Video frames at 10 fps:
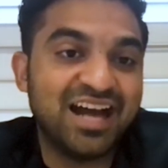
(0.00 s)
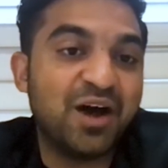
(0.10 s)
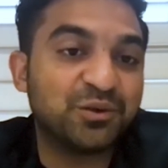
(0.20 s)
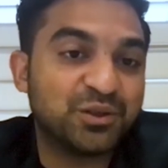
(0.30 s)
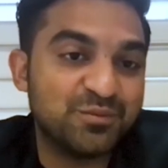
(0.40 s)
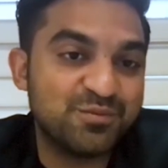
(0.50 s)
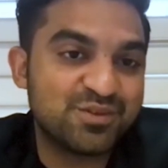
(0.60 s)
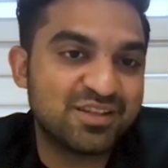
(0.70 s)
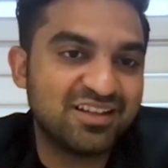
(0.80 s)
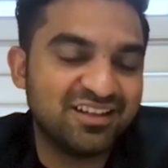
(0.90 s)

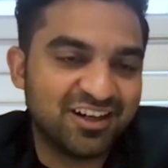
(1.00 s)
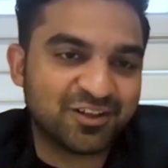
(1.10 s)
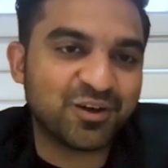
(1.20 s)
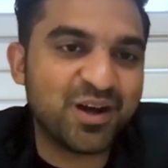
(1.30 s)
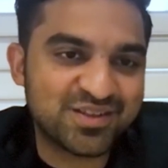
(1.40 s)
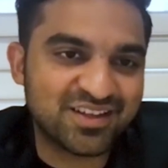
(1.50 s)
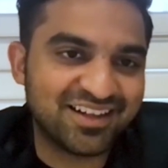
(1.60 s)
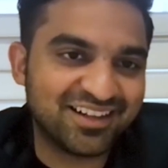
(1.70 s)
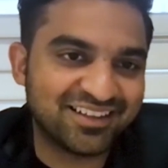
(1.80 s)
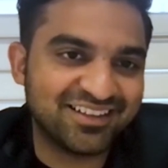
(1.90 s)
outcomes across the
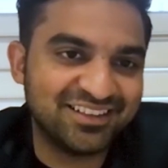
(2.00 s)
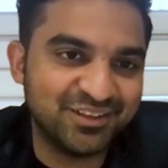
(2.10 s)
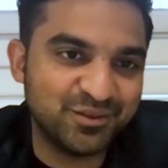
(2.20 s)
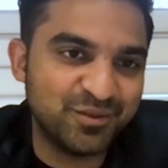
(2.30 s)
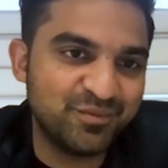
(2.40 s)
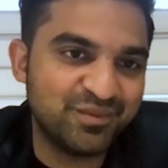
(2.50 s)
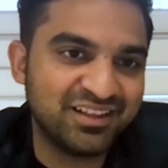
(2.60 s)
care continuum,